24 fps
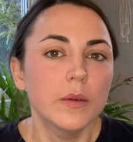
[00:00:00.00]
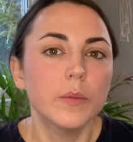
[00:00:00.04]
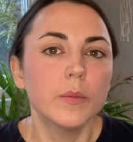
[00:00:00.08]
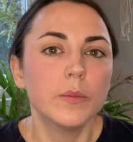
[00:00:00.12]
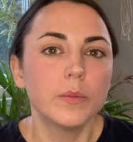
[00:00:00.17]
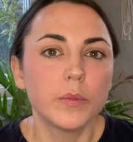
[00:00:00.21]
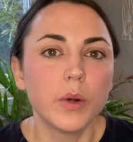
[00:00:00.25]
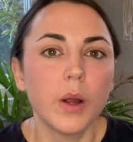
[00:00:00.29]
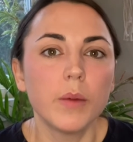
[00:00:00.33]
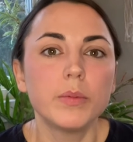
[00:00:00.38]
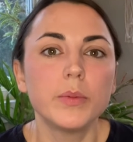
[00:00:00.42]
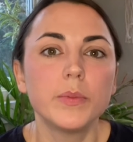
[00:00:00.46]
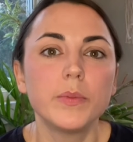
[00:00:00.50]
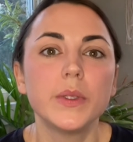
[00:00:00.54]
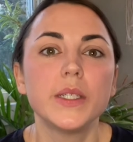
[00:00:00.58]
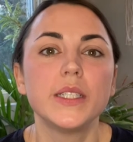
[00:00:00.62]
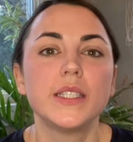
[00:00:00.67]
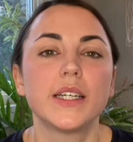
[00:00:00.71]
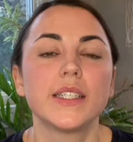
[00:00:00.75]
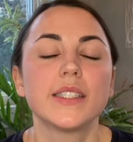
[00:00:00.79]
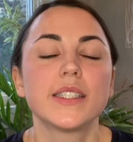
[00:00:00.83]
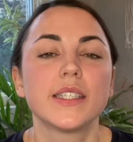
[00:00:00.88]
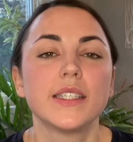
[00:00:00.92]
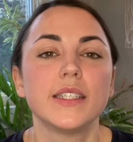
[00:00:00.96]
probably
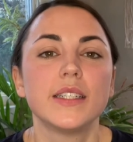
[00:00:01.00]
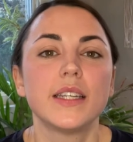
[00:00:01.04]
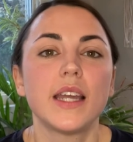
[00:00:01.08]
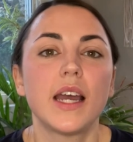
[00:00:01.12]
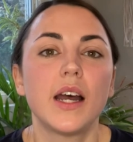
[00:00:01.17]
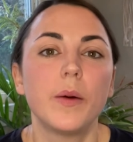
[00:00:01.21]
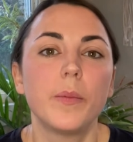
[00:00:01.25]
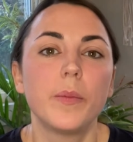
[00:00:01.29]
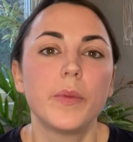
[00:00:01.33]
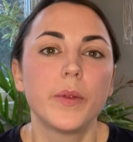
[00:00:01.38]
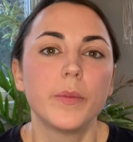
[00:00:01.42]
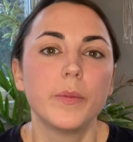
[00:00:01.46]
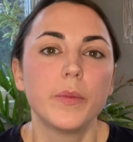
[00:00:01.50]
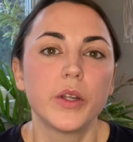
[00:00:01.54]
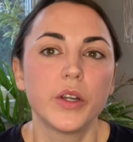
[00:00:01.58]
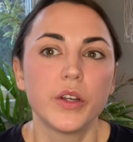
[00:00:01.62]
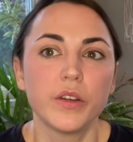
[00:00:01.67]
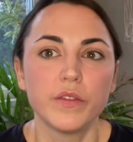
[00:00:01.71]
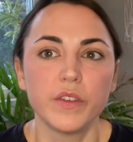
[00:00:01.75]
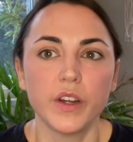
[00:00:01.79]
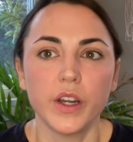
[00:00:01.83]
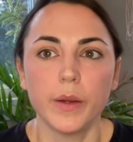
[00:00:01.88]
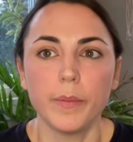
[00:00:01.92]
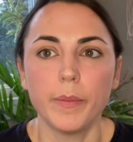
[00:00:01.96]
doesn't help them
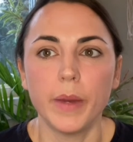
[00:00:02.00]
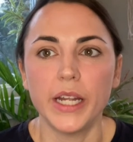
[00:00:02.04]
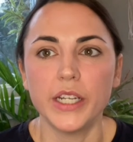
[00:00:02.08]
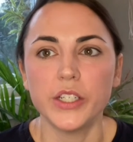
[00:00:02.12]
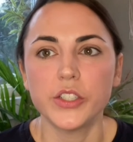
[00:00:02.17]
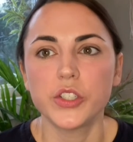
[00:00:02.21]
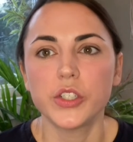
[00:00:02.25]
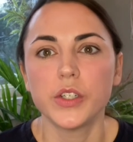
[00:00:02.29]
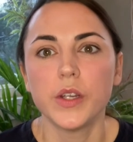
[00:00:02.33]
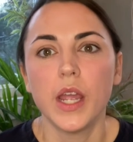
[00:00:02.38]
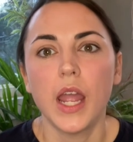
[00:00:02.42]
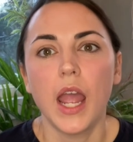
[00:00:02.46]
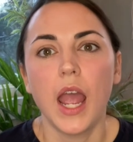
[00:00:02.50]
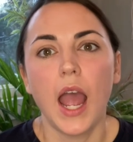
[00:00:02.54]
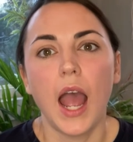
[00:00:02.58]
learn very much.